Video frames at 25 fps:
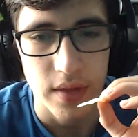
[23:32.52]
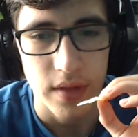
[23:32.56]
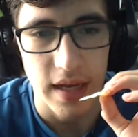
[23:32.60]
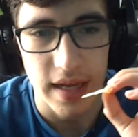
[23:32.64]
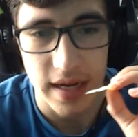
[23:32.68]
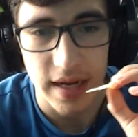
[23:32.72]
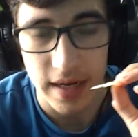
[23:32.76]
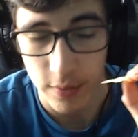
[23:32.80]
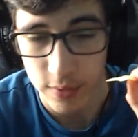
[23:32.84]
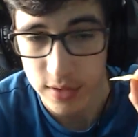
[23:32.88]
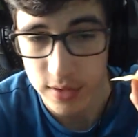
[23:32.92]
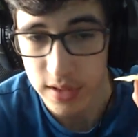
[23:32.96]

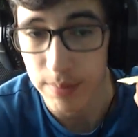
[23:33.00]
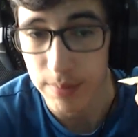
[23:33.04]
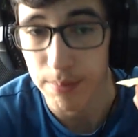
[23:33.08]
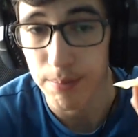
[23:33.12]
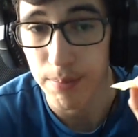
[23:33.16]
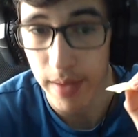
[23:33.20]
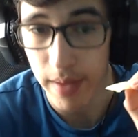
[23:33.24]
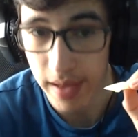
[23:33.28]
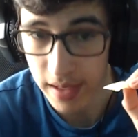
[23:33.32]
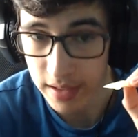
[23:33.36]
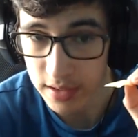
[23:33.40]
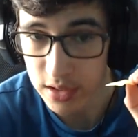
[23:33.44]
and it was a
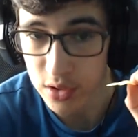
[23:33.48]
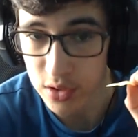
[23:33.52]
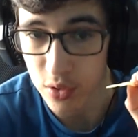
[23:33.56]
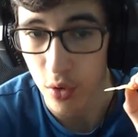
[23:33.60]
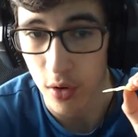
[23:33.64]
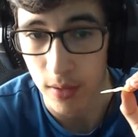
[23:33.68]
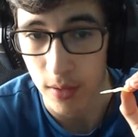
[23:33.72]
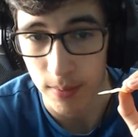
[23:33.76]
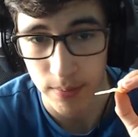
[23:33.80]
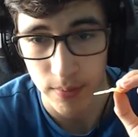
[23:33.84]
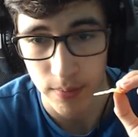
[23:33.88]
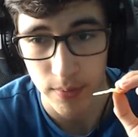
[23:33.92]
big
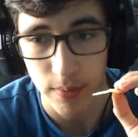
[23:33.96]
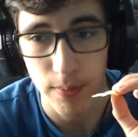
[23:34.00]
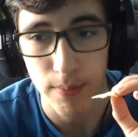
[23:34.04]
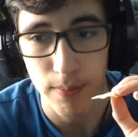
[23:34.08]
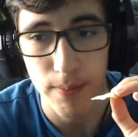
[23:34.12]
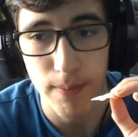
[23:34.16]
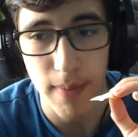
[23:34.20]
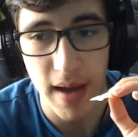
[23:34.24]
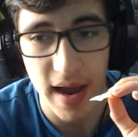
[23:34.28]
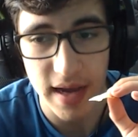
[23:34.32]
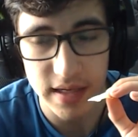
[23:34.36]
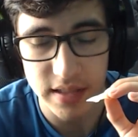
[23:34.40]
storm,
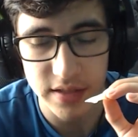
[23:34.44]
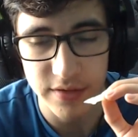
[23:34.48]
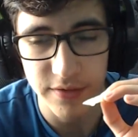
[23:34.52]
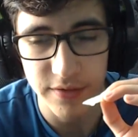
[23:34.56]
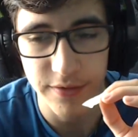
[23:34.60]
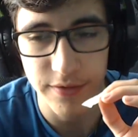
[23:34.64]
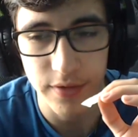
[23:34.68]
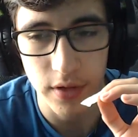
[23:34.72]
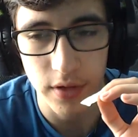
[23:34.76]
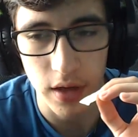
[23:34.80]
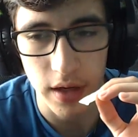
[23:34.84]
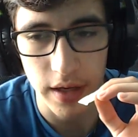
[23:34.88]

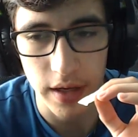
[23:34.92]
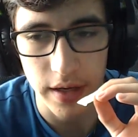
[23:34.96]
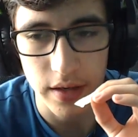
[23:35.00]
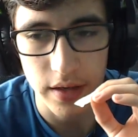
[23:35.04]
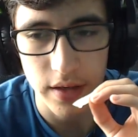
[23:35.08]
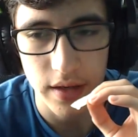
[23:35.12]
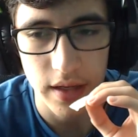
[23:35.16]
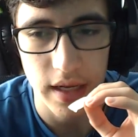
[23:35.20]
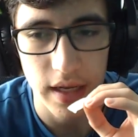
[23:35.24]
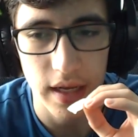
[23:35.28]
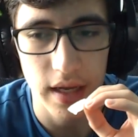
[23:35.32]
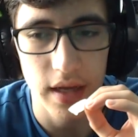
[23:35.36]
massive flood,
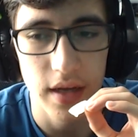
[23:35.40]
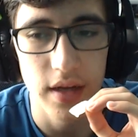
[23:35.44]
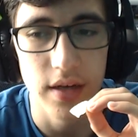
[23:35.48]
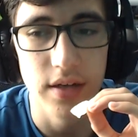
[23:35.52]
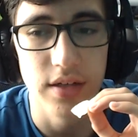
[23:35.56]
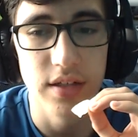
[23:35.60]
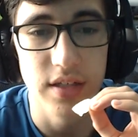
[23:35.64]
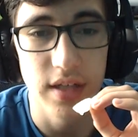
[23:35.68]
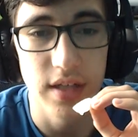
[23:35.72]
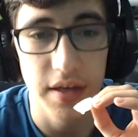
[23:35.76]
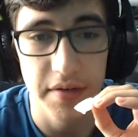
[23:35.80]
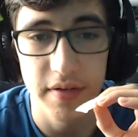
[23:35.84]

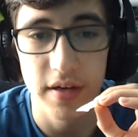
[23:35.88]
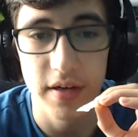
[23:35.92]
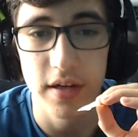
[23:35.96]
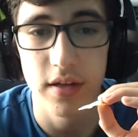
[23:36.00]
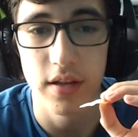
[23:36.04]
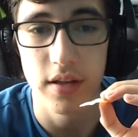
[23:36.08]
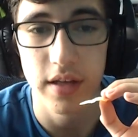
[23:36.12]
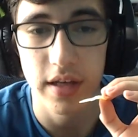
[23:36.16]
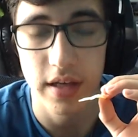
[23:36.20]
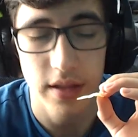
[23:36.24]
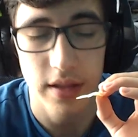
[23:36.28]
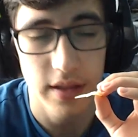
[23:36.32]
and
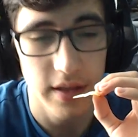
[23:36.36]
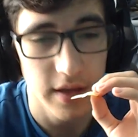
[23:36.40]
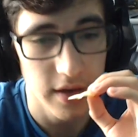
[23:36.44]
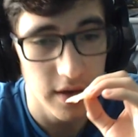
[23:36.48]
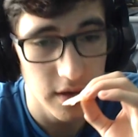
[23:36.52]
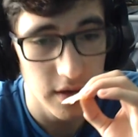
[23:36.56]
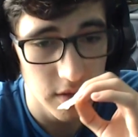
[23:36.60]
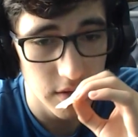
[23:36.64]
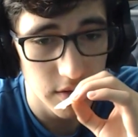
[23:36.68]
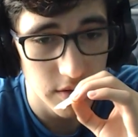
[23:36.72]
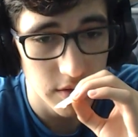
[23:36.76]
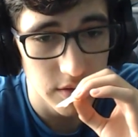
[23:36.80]
definitely
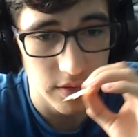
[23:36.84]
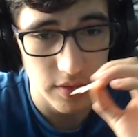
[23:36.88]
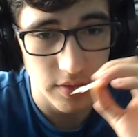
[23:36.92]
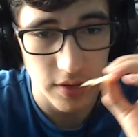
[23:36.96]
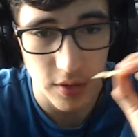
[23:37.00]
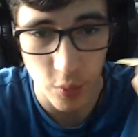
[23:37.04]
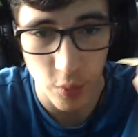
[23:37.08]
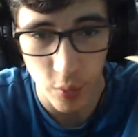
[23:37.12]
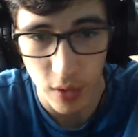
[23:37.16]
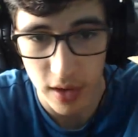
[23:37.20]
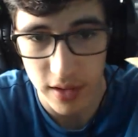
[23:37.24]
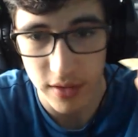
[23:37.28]
their
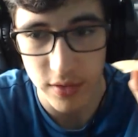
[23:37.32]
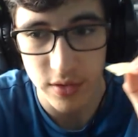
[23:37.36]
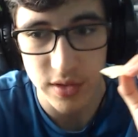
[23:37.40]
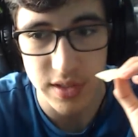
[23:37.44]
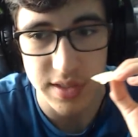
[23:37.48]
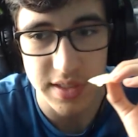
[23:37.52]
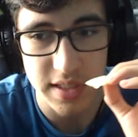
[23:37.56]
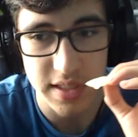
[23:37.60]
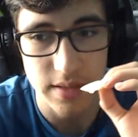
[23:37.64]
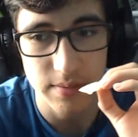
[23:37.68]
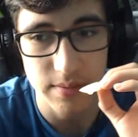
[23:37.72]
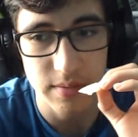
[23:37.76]
weather
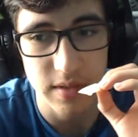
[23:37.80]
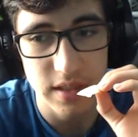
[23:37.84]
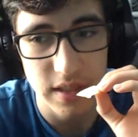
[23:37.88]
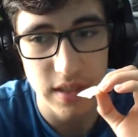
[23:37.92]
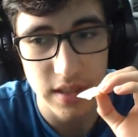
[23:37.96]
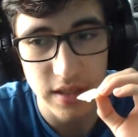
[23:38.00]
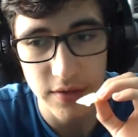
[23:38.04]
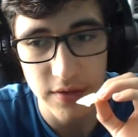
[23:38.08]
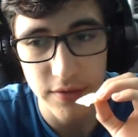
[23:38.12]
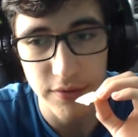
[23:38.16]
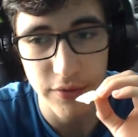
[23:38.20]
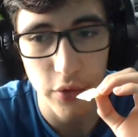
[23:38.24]
systems
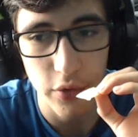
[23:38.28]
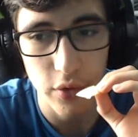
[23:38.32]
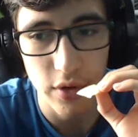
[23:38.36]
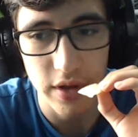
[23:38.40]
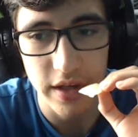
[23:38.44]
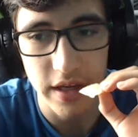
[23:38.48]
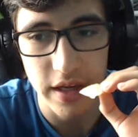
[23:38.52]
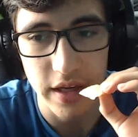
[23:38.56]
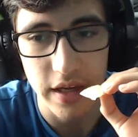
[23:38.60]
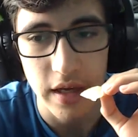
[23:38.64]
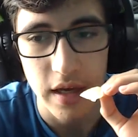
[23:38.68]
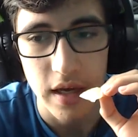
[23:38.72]
didn't
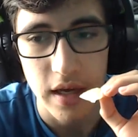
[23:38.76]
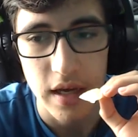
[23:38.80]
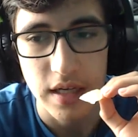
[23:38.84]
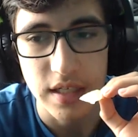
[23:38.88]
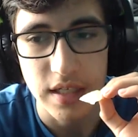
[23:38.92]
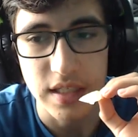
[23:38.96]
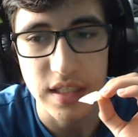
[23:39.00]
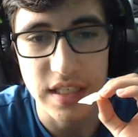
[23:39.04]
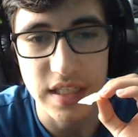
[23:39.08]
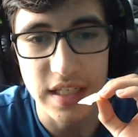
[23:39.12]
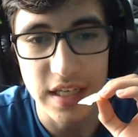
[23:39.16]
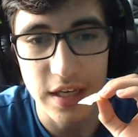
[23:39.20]
fully
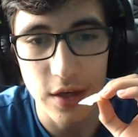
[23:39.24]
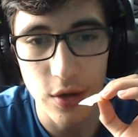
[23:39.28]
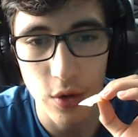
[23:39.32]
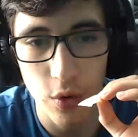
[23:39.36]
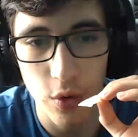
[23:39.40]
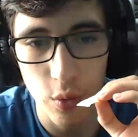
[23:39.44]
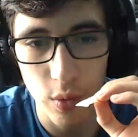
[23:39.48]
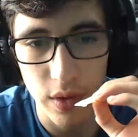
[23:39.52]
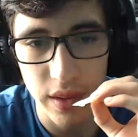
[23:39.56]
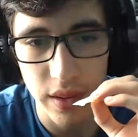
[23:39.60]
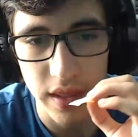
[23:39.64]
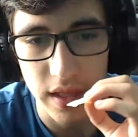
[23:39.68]

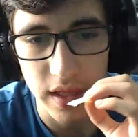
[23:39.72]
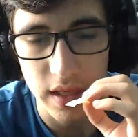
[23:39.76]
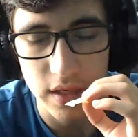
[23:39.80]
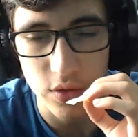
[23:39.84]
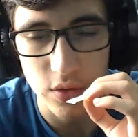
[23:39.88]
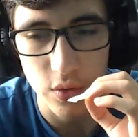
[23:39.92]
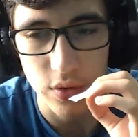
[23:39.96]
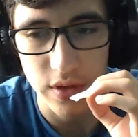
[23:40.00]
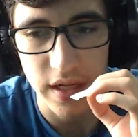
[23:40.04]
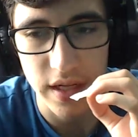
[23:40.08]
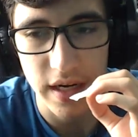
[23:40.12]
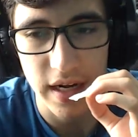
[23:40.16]
deal with it,
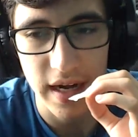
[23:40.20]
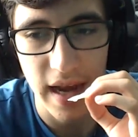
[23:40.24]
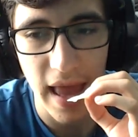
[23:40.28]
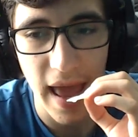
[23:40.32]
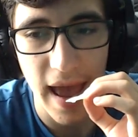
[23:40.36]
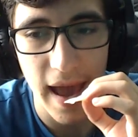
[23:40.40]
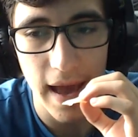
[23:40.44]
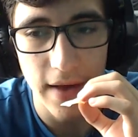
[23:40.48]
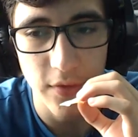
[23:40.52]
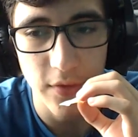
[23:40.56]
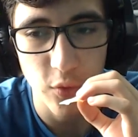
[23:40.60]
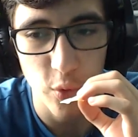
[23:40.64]
or they didn't
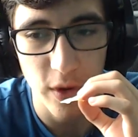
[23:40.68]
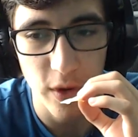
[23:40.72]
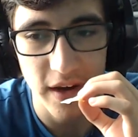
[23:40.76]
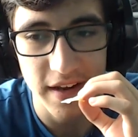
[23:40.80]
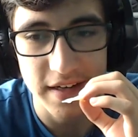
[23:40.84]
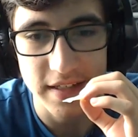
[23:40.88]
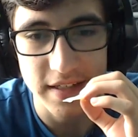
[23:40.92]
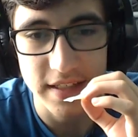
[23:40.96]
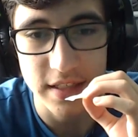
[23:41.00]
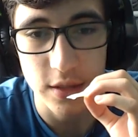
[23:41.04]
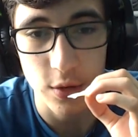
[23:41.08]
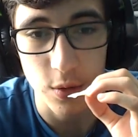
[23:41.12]
have a way
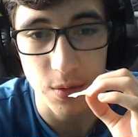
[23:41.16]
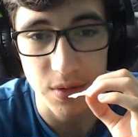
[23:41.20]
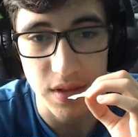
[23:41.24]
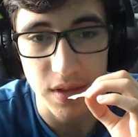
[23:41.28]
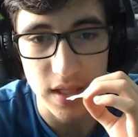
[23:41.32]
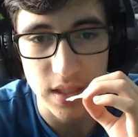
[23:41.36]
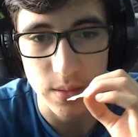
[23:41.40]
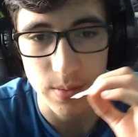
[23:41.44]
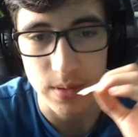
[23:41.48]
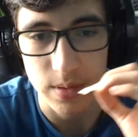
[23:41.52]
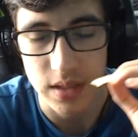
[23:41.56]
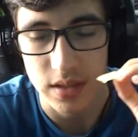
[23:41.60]
to deal with
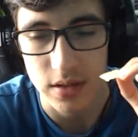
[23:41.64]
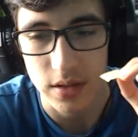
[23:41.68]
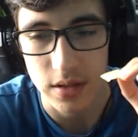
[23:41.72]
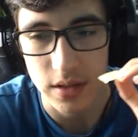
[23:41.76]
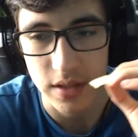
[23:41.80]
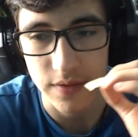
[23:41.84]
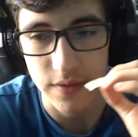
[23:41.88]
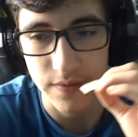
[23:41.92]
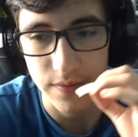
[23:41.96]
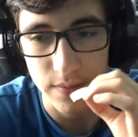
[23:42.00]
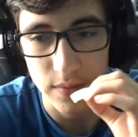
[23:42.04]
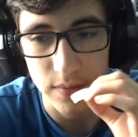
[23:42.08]
that
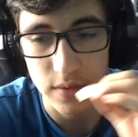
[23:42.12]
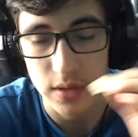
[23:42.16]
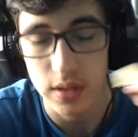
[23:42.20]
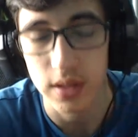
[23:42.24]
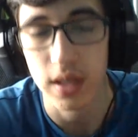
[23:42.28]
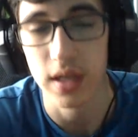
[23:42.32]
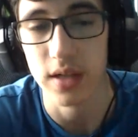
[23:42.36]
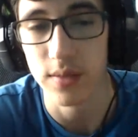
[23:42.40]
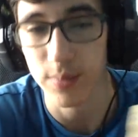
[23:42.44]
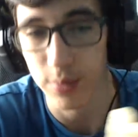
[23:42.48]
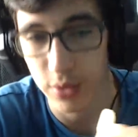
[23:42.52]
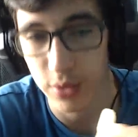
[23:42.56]

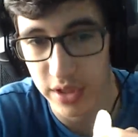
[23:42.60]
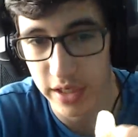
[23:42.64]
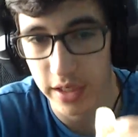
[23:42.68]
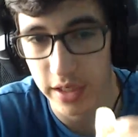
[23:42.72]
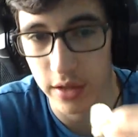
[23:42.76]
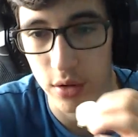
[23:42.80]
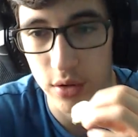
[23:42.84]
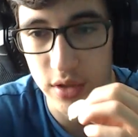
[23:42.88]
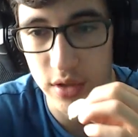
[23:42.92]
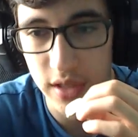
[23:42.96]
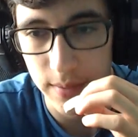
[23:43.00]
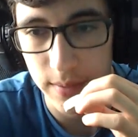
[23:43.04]

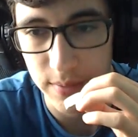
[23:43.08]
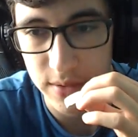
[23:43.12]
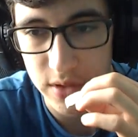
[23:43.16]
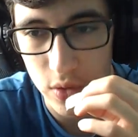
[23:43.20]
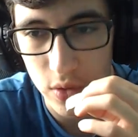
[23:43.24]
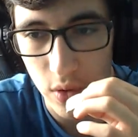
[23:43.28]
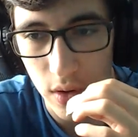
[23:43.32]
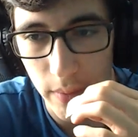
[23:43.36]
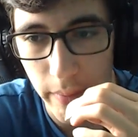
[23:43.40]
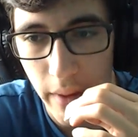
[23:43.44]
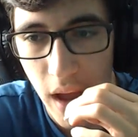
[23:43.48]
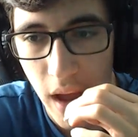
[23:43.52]
particular type of
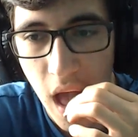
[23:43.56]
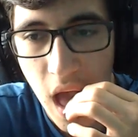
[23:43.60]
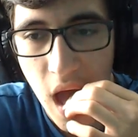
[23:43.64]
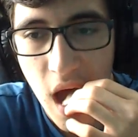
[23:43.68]
storm.